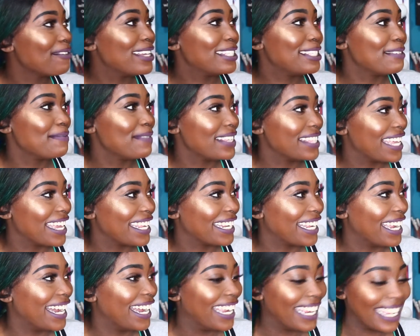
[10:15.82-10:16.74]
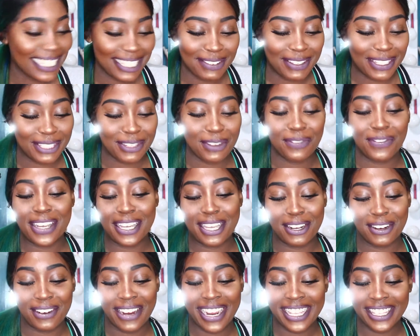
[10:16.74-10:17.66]
wait to meet that guy. I guess he's so
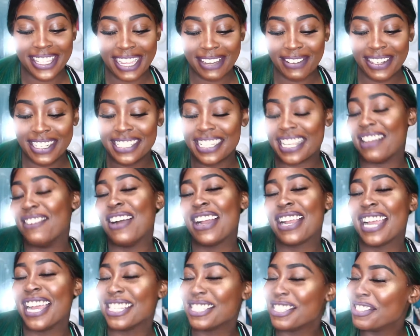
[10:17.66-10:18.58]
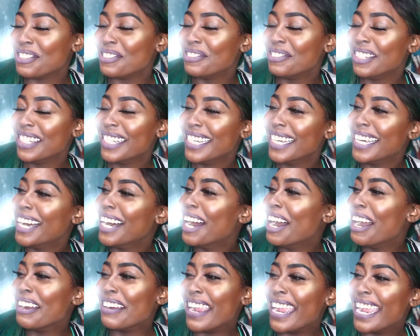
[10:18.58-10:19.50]
fucking great. Like when he's like, oh, I got you.
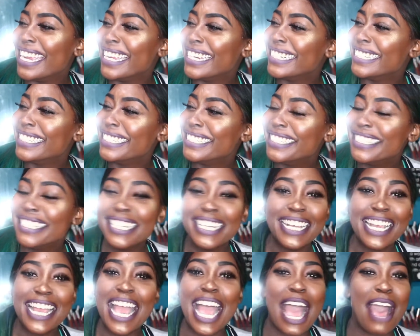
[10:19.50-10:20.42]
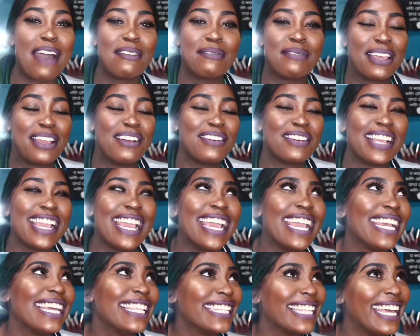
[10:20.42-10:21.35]
All right. I'm like,
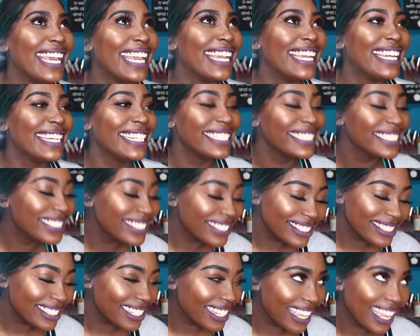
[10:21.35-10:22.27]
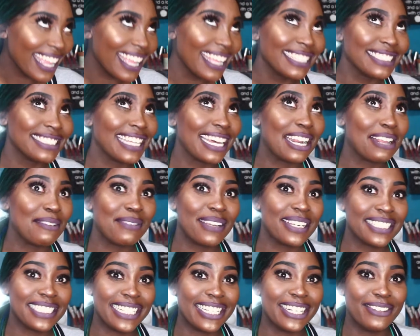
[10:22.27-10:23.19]
okay, like, it's not a
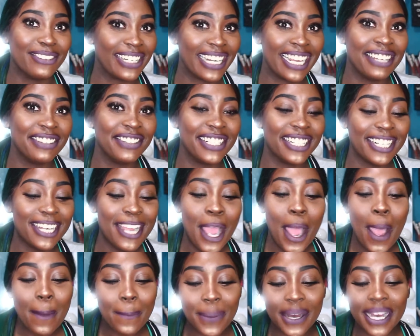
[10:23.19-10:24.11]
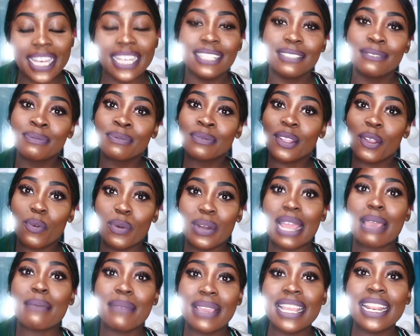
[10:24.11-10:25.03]
big deal, whatever. But when
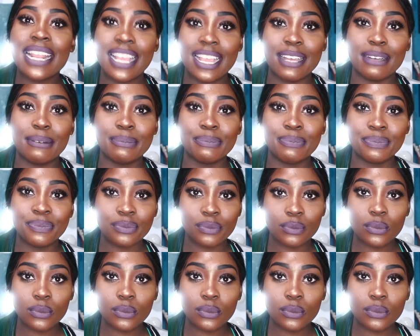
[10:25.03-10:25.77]
I meet him,